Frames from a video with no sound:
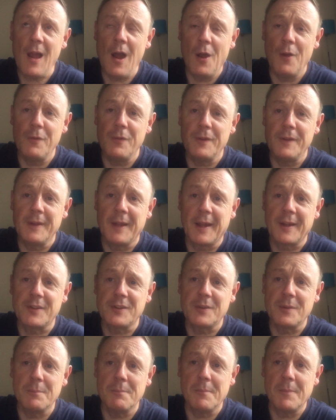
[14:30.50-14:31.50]
over the
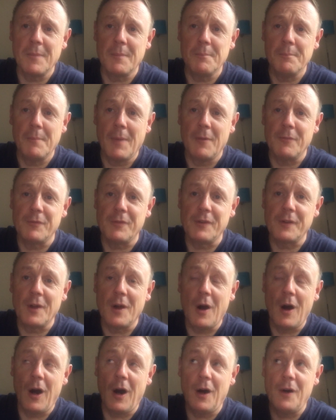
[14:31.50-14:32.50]
next month and a
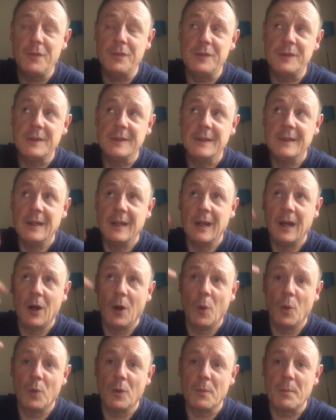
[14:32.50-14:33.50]
half,
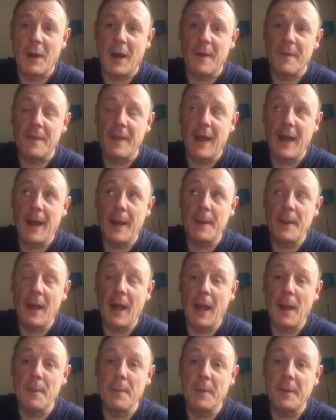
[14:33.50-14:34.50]
all about that.
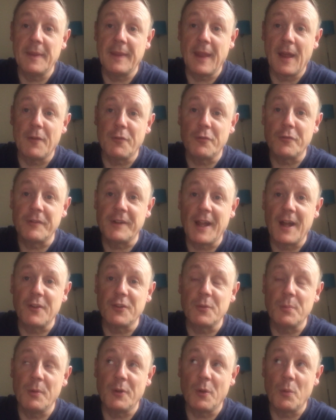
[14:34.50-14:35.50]
The other
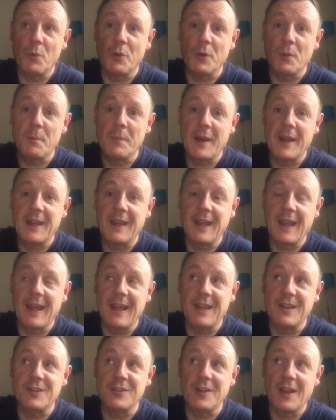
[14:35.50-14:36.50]
announcement I want to make
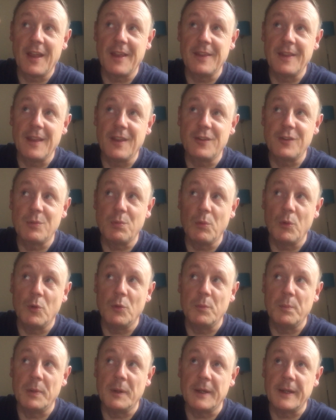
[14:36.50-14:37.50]
is this
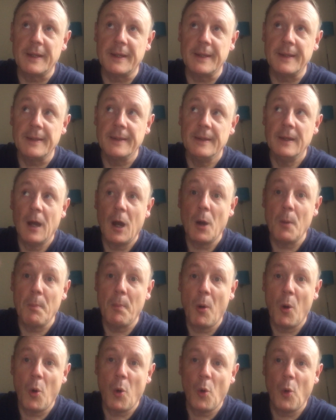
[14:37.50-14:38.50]
will be a
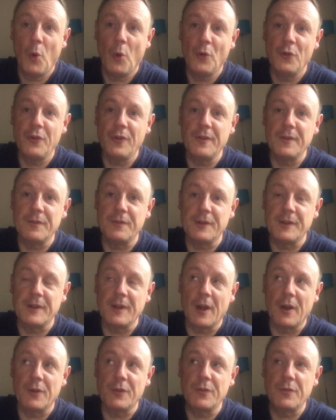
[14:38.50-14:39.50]
pause on the
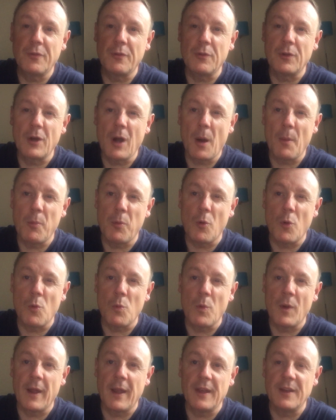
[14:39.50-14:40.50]
videos for a couple of
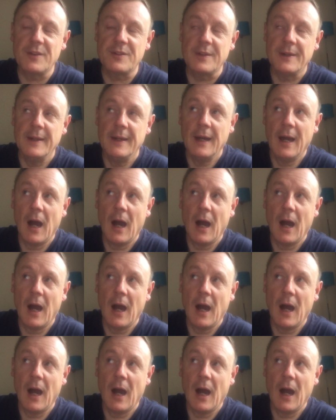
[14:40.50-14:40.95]
weeks